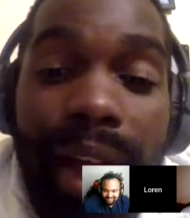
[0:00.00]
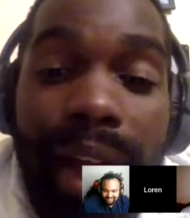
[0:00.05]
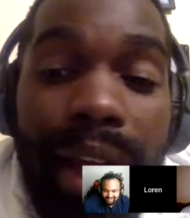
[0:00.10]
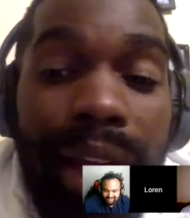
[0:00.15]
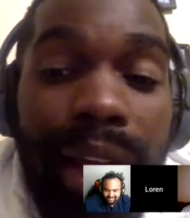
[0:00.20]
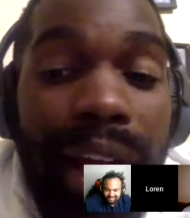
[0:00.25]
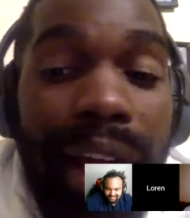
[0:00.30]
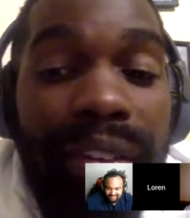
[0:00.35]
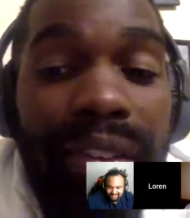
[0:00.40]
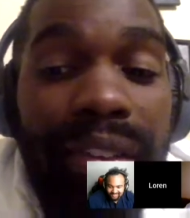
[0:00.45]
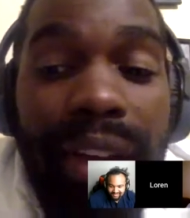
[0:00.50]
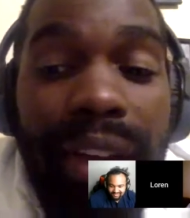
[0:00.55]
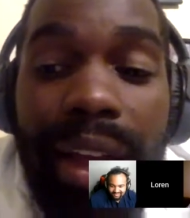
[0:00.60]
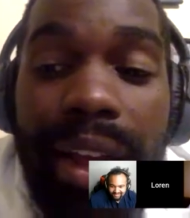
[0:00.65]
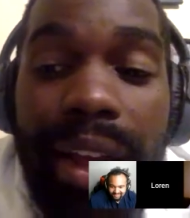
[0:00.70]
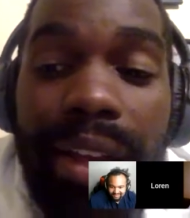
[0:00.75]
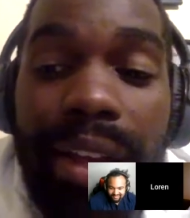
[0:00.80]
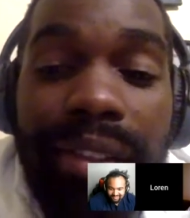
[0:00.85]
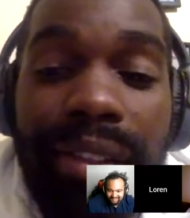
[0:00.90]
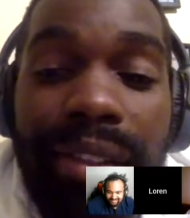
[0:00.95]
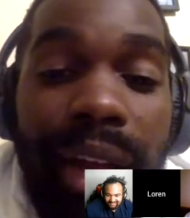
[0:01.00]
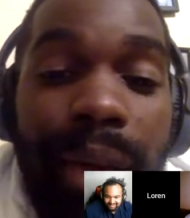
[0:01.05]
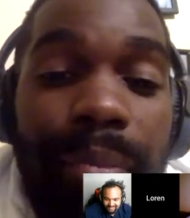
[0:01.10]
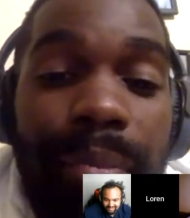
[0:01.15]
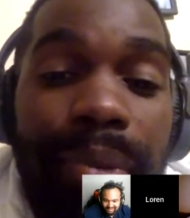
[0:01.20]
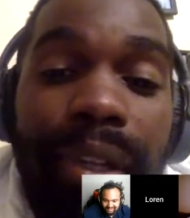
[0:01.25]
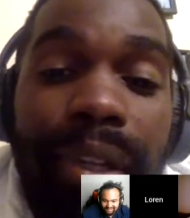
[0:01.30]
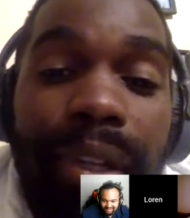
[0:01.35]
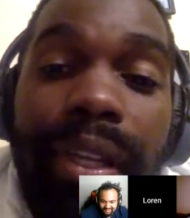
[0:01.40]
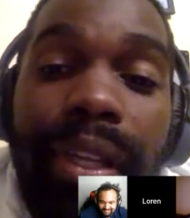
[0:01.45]
hey, after that
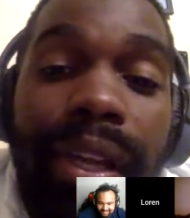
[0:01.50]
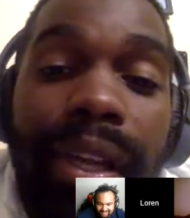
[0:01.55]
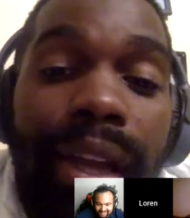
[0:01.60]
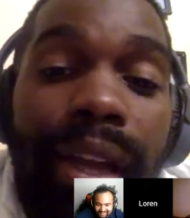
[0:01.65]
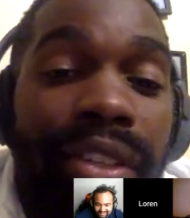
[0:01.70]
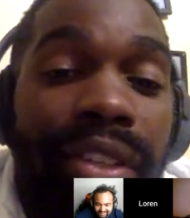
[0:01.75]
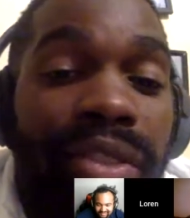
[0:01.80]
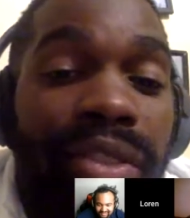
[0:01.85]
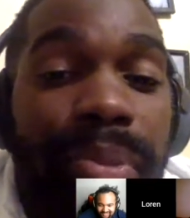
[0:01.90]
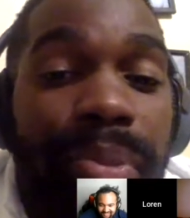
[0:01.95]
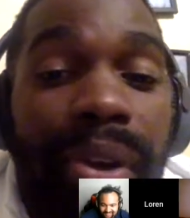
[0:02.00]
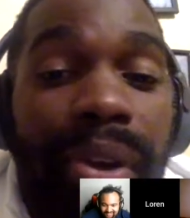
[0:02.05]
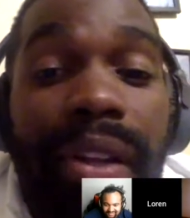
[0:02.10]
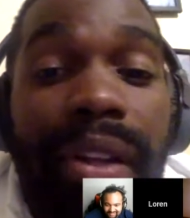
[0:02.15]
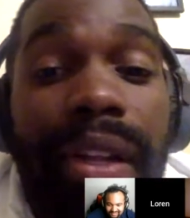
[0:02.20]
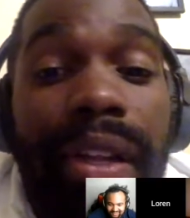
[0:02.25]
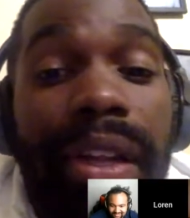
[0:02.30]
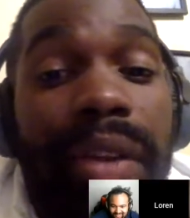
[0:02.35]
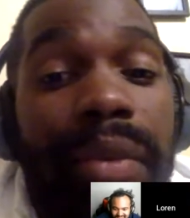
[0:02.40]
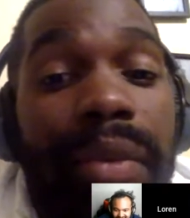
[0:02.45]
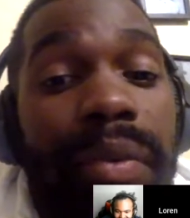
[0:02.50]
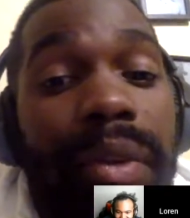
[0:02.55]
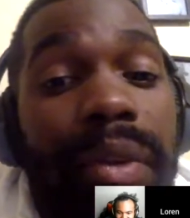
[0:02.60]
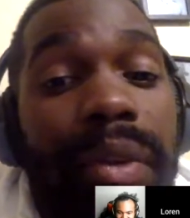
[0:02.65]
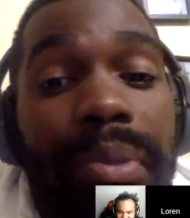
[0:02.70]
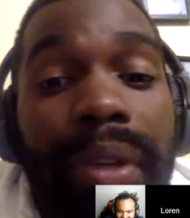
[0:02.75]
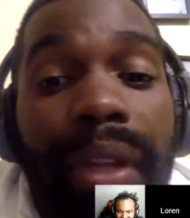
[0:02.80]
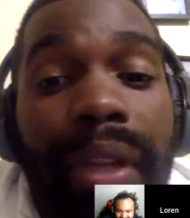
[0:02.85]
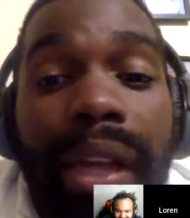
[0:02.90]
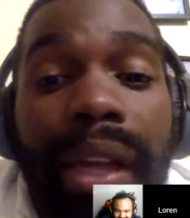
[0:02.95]
anti-bullying case, apparently he
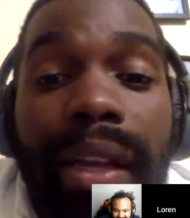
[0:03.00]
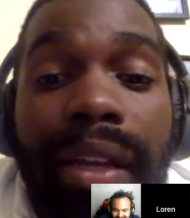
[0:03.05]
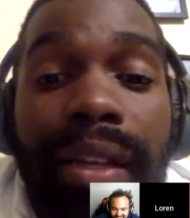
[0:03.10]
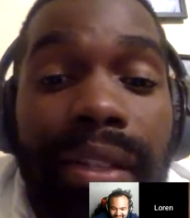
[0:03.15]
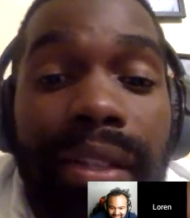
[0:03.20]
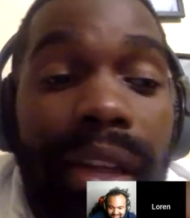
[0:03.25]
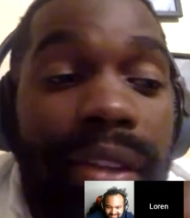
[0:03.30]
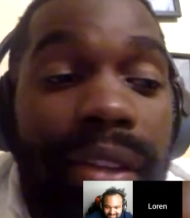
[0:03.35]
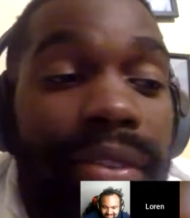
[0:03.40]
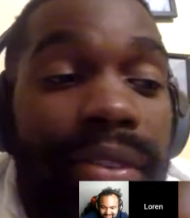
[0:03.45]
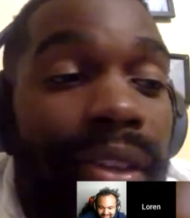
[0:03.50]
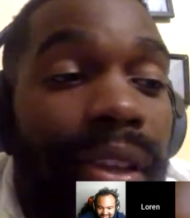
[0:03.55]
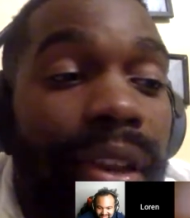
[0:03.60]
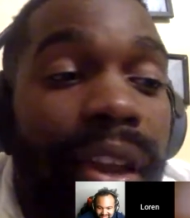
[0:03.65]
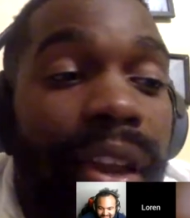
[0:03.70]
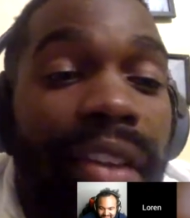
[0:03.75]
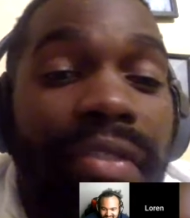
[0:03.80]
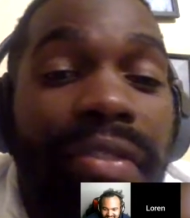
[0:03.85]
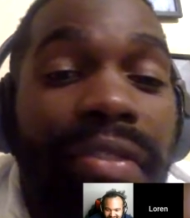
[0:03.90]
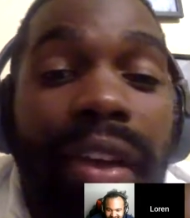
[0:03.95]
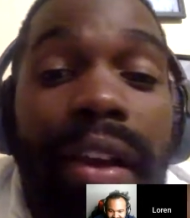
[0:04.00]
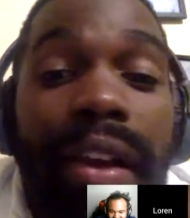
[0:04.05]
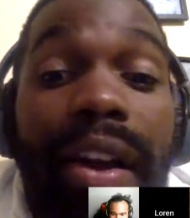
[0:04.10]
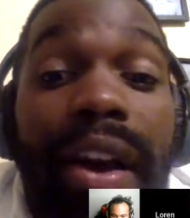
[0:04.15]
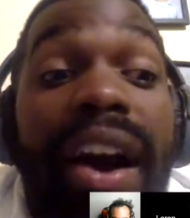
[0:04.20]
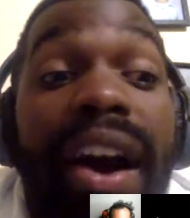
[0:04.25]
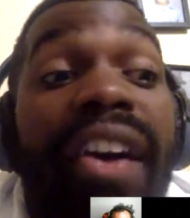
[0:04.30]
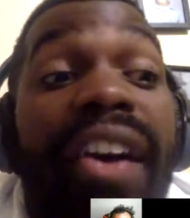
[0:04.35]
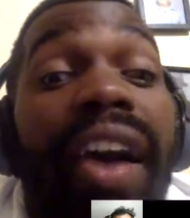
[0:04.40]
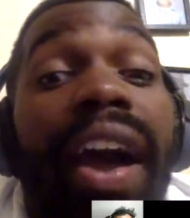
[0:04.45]
wasn't playing because they said they found
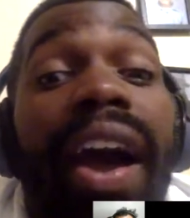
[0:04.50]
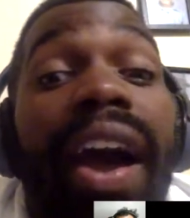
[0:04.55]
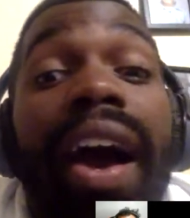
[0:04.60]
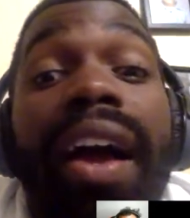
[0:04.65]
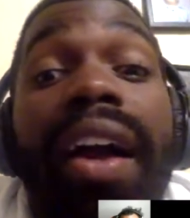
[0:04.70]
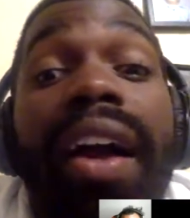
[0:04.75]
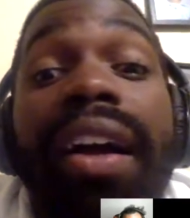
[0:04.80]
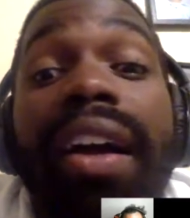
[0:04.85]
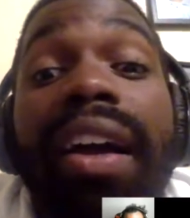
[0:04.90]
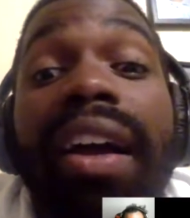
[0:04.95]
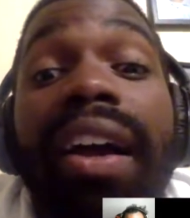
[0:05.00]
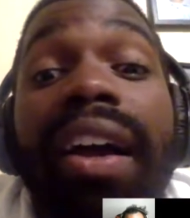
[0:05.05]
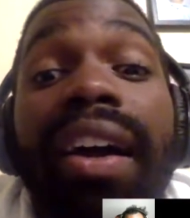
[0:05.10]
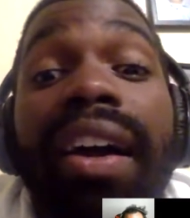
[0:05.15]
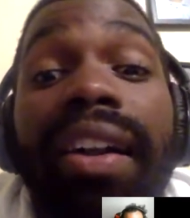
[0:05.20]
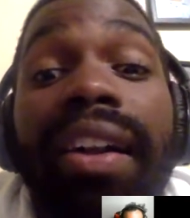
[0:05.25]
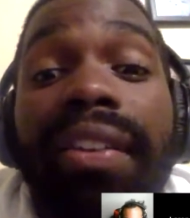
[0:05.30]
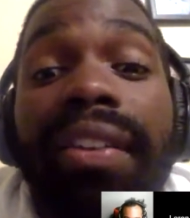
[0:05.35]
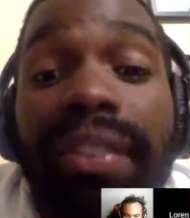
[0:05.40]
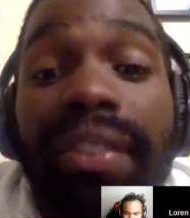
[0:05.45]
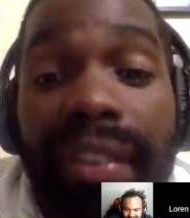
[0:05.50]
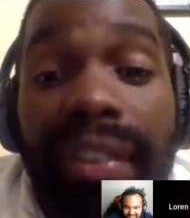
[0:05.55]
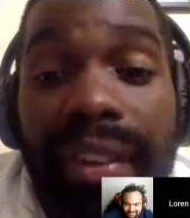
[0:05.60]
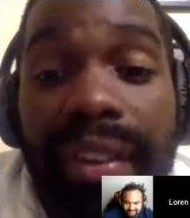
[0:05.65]
all kind of guns.